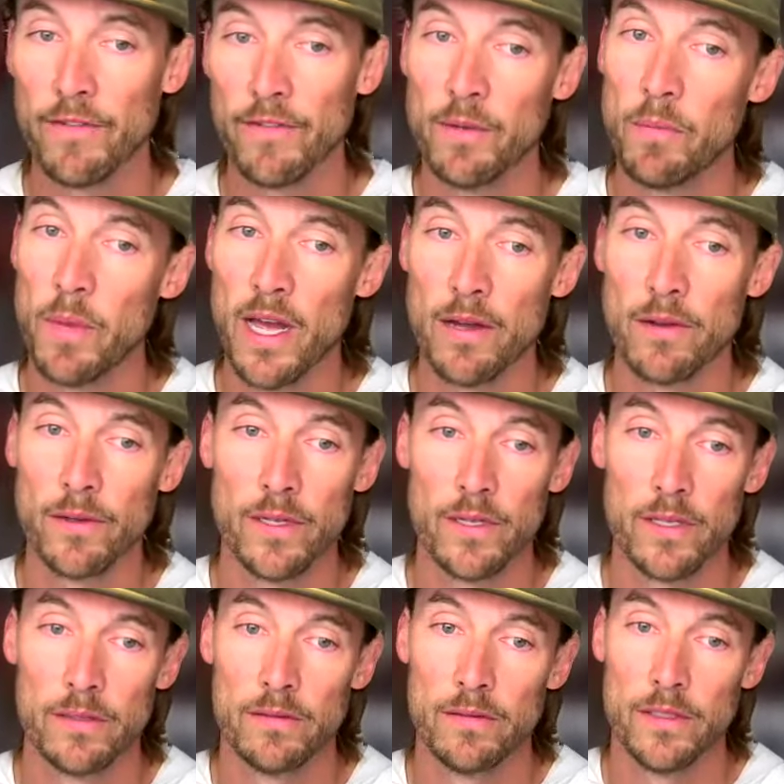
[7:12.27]
inbound
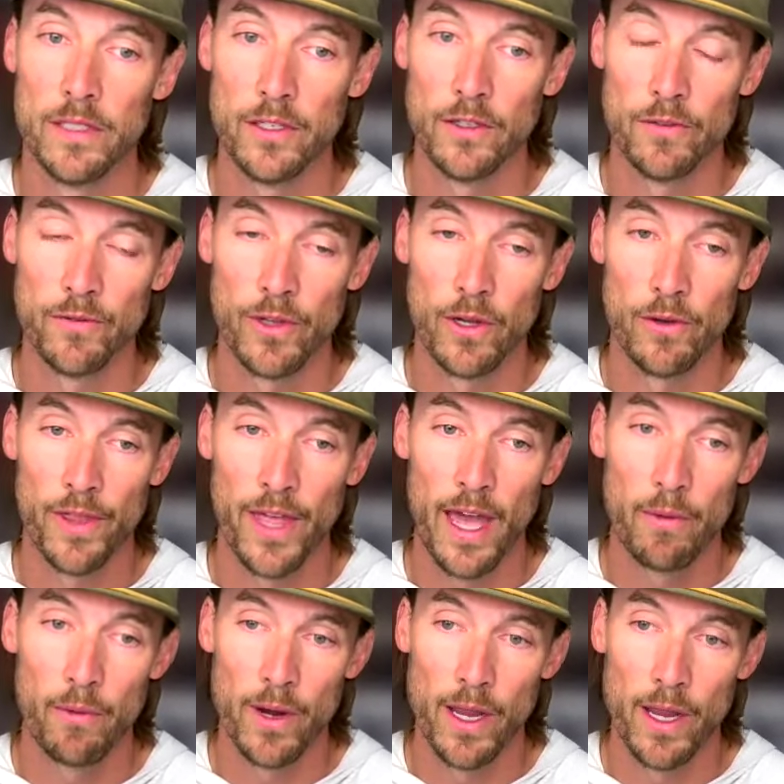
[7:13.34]
deal flow
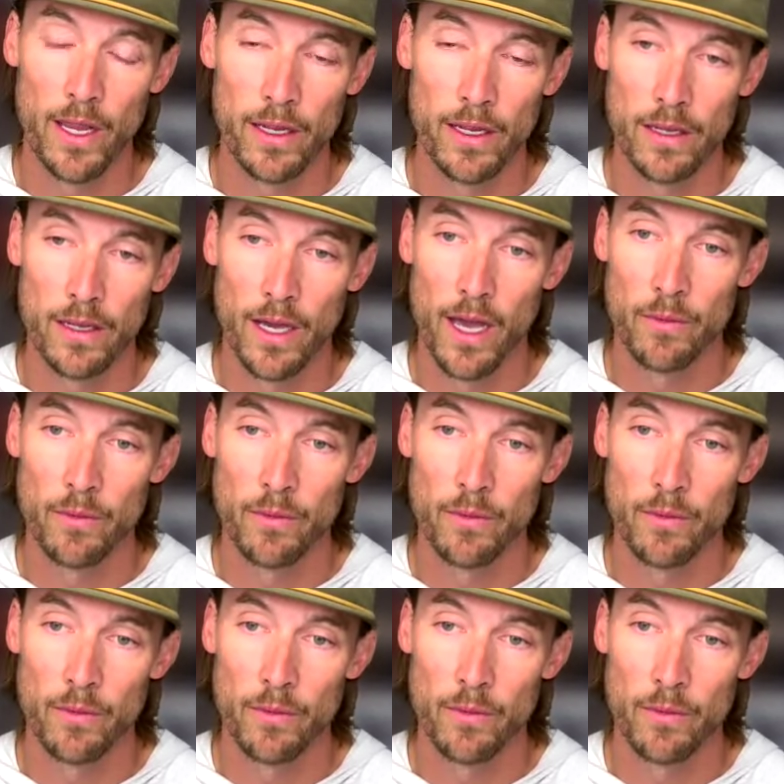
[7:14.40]
that way.